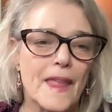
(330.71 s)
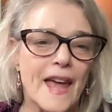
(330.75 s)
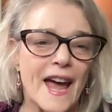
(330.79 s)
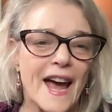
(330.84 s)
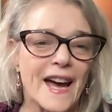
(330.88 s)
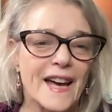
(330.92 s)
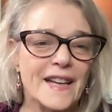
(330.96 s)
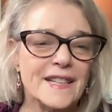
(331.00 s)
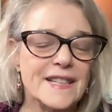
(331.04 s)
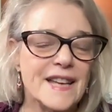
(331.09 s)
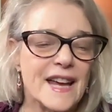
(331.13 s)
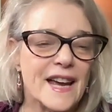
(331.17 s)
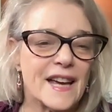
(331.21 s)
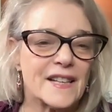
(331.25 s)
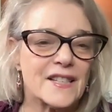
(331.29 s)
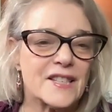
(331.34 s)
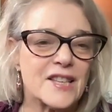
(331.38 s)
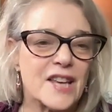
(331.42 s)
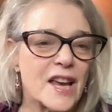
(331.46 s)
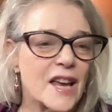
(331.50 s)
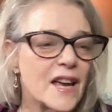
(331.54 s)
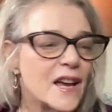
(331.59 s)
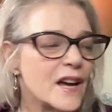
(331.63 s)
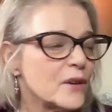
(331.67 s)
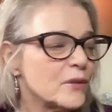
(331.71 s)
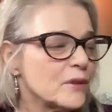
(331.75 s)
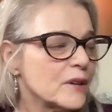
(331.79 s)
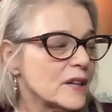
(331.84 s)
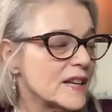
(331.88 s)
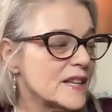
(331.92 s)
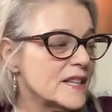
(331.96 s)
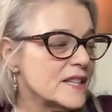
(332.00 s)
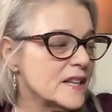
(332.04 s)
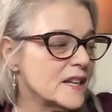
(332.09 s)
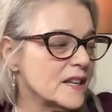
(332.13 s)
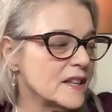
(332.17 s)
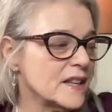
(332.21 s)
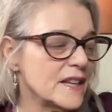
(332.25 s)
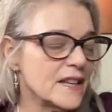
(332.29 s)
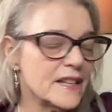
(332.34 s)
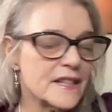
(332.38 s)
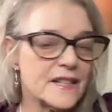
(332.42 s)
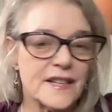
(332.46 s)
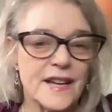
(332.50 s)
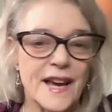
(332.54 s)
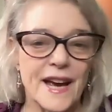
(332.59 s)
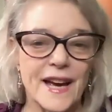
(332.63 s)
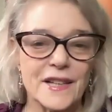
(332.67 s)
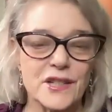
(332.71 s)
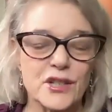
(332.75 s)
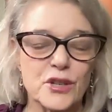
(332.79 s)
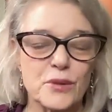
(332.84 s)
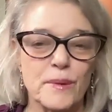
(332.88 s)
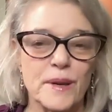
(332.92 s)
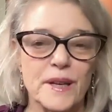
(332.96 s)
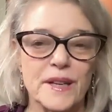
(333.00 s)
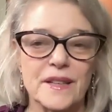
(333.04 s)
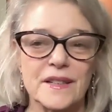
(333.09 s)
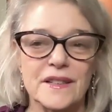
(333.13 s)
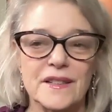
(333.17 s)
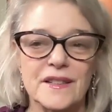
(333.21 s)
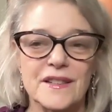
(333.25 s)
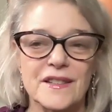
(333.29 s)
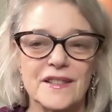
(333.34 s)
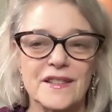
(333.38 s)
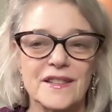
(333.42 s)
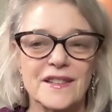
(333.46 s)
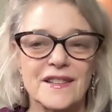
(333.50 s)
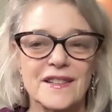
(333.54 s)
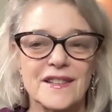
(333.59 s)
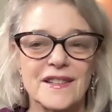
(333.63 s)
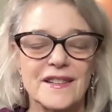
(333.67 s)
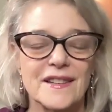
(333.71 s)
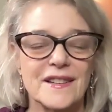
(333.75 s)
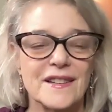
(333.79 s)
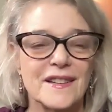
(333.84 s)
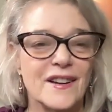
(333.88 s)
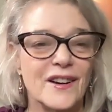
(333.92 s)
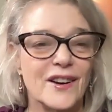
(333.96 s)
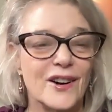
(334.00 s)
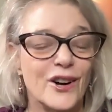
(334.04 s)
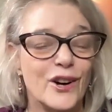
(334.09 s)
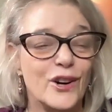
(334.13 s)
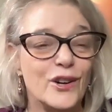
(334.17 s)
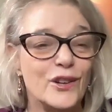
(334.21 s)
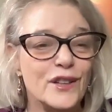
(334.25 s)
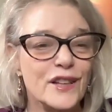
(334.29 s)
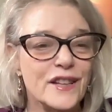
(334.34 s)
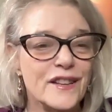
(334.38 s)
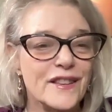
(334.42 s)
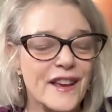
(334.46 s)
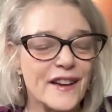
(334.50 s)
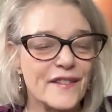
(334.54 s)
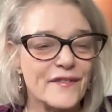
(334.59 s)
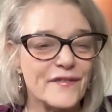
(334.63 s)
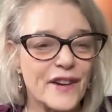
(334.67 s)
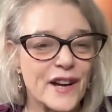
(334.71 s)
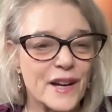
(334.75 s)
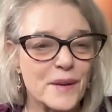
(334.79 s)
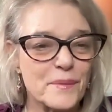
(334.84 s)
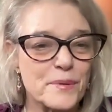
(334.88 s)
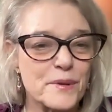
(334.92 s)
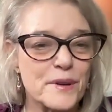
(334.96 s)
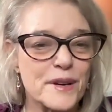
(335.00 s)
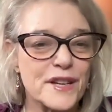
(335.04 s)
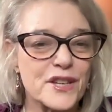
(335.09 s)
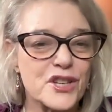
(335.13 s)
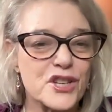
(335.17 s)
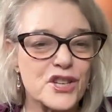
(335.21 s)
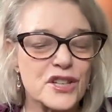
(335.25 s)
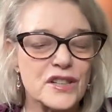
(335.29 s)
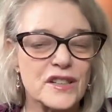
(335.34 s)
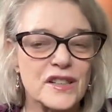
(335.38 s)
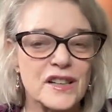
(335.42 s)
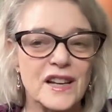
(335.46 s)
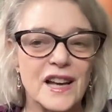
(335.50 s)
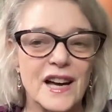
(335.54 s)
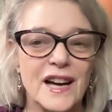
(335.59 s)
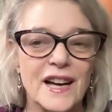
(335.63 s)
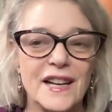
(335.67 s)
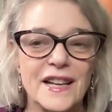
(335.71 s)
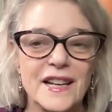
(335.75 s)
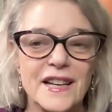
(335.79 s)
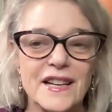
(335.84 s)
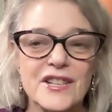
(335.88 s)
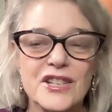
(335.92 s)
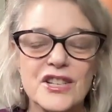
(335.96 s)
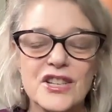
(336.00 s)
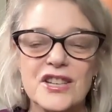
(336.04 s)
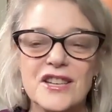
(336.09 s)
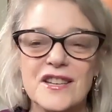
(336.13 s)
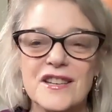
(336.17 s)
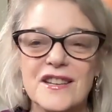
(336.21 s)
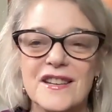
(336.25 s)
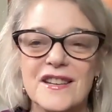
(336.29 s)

and exhale, releasing the attachment, holding that vibrational light,